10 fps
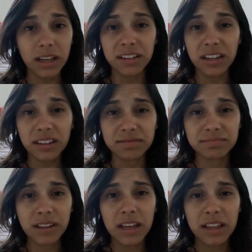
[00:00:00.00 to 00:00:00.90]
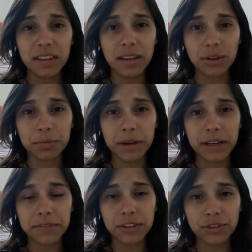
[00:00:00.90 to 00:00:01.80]
And yeah, that was my
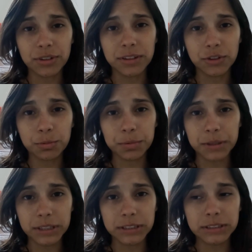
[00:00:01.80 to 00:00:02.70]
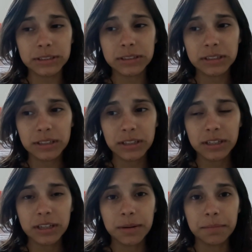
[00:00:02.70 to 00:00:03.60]
adventure at the supermarket
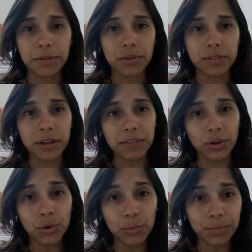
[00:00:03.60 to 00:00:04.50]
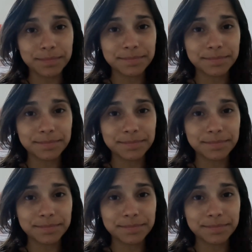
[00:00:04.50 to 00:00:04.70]
before arriving home.